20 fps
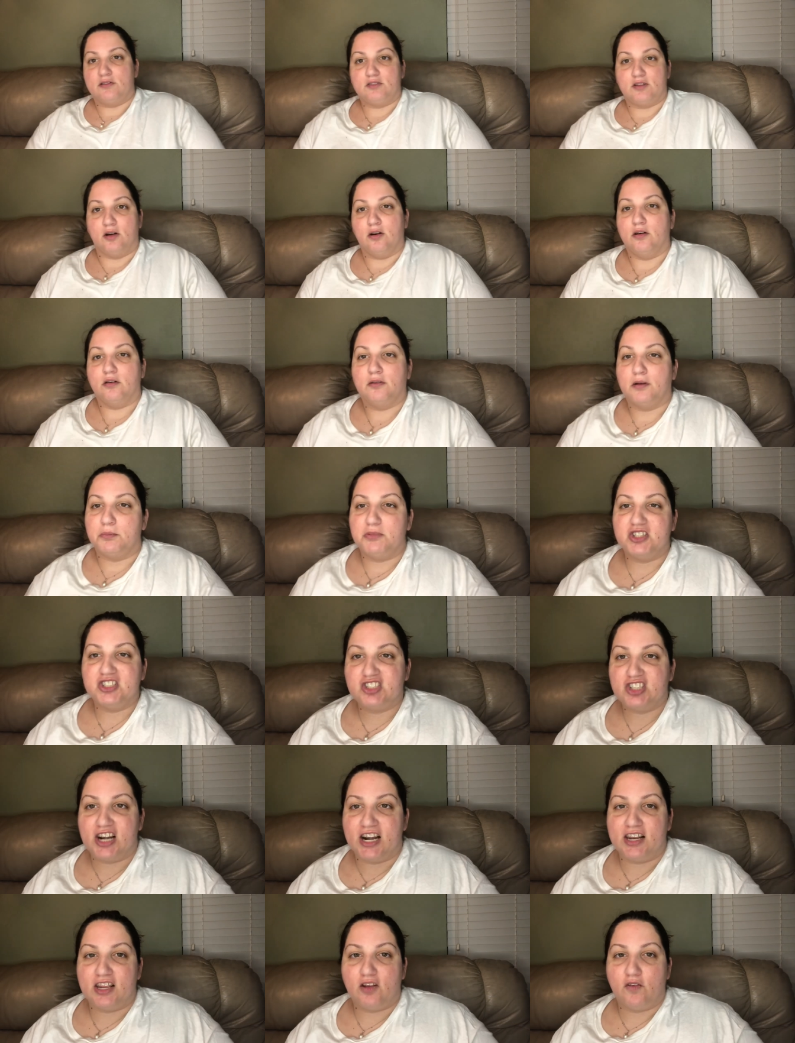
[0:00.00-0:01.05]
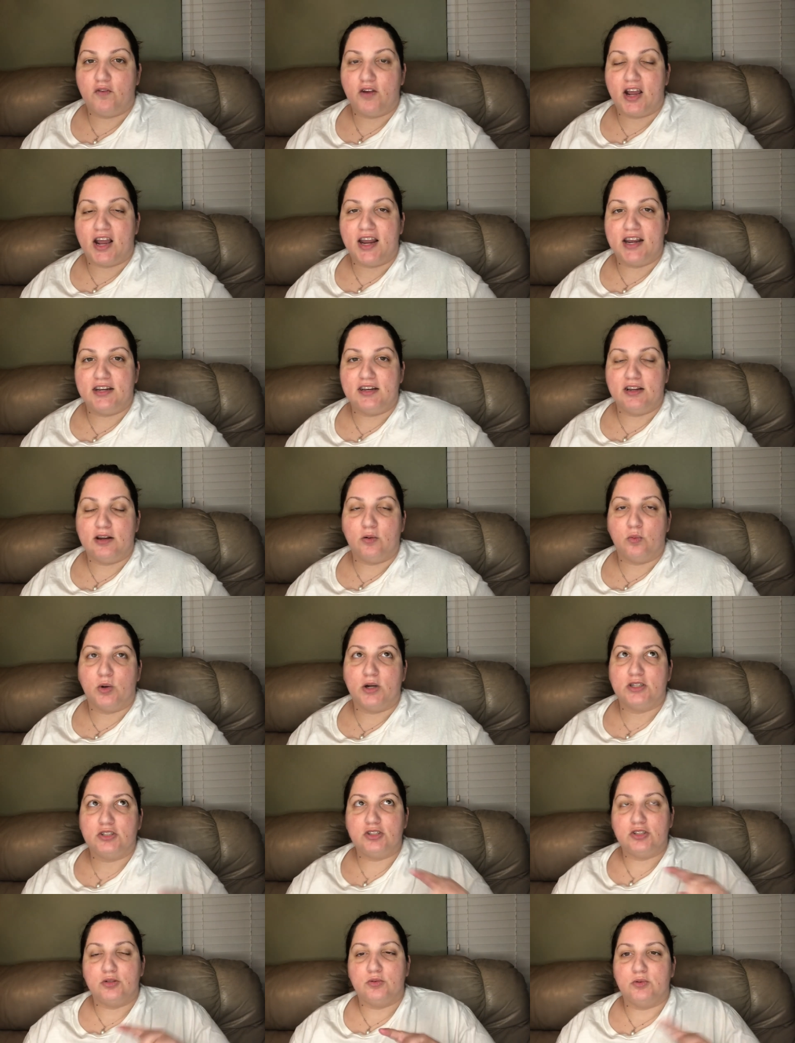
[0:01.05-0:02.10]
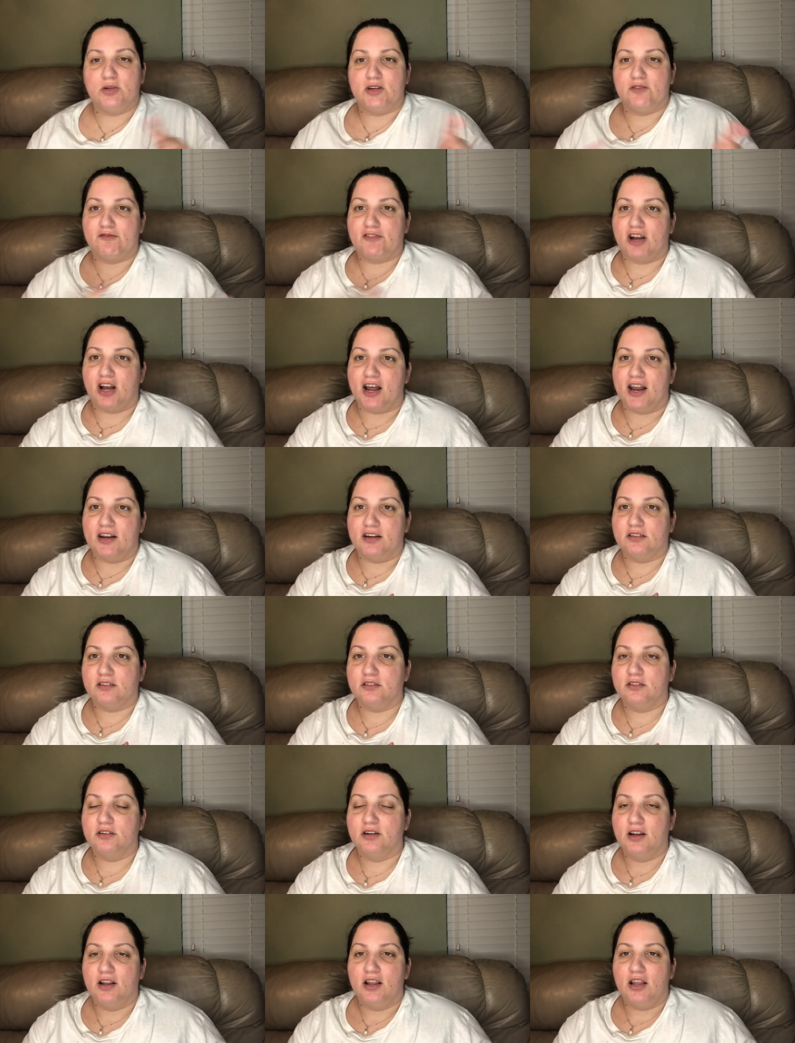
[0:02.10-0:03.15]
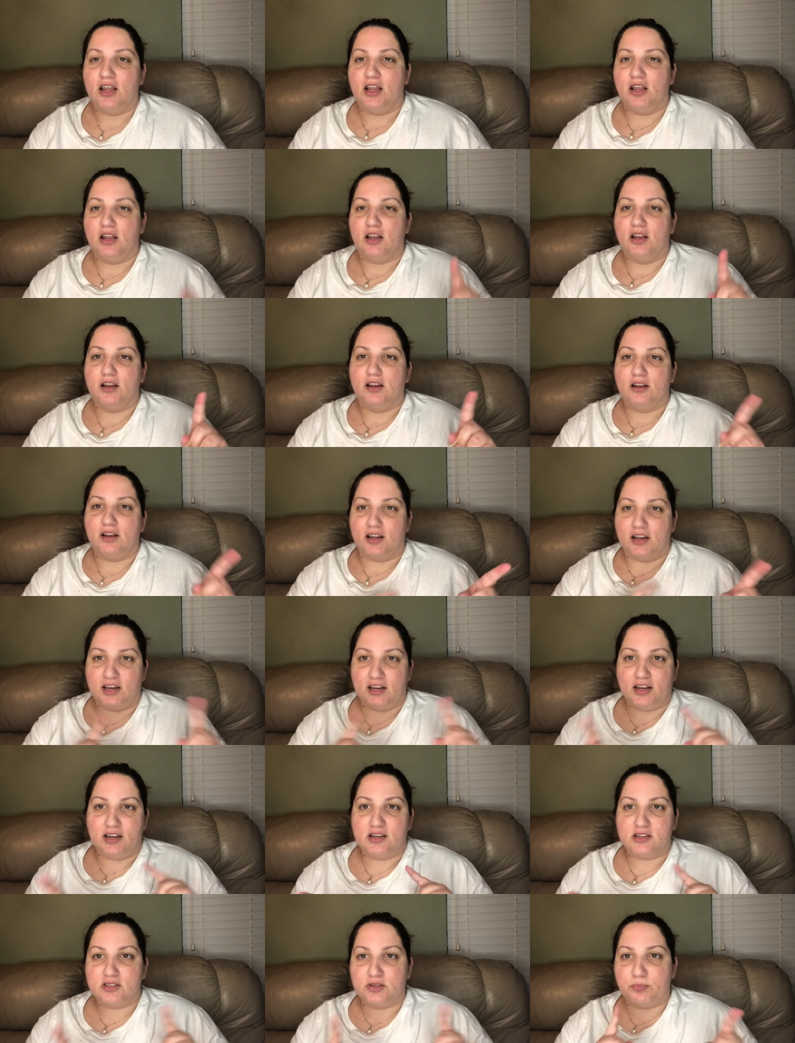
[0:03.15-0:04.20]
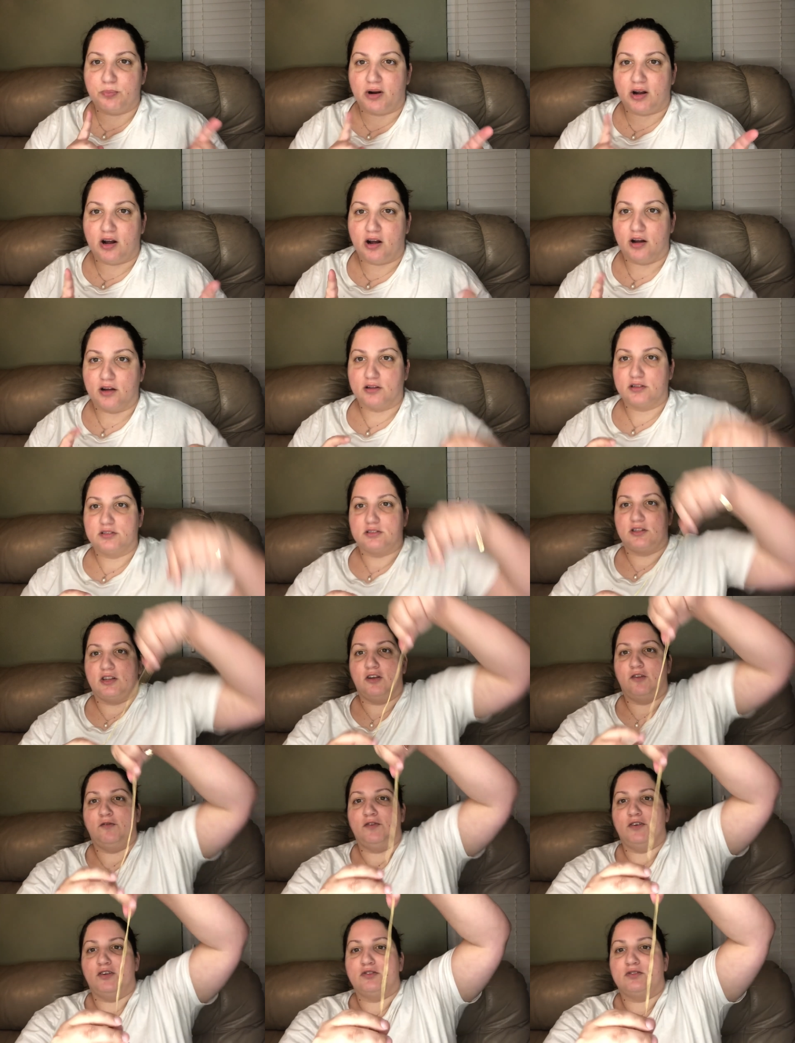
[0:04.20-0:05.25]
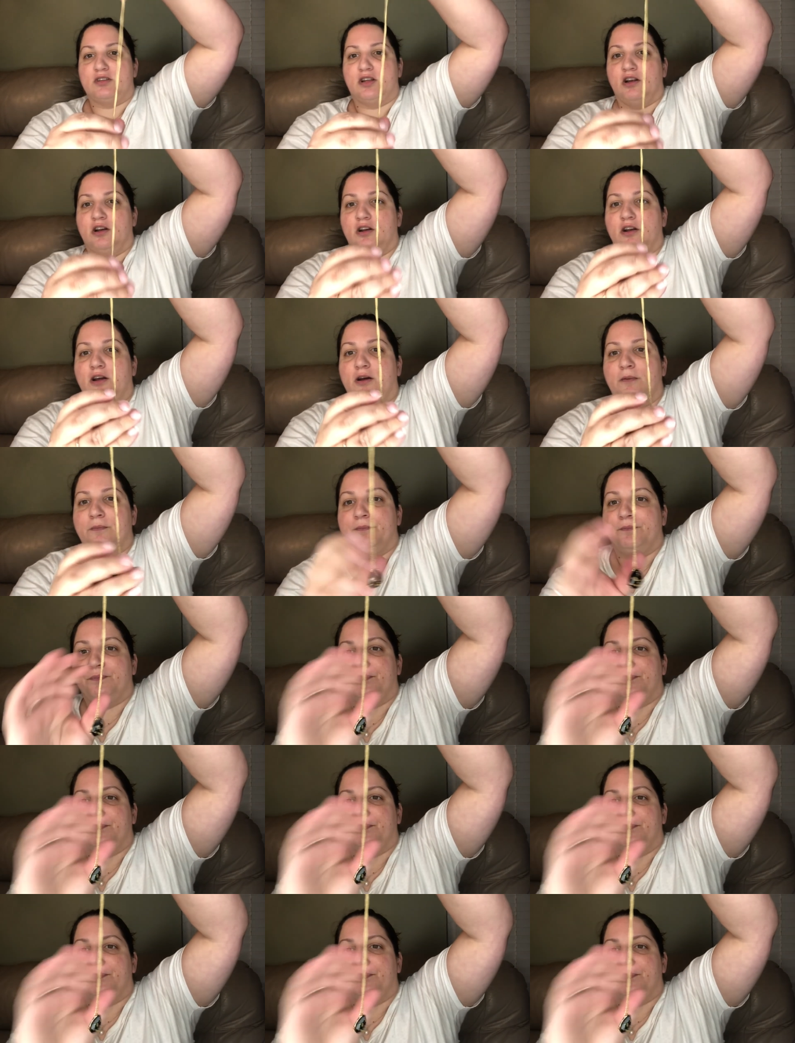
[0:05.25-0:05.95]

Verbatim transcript: So I'm just trying to give you an idea what you would have gotten in each box if you signed up.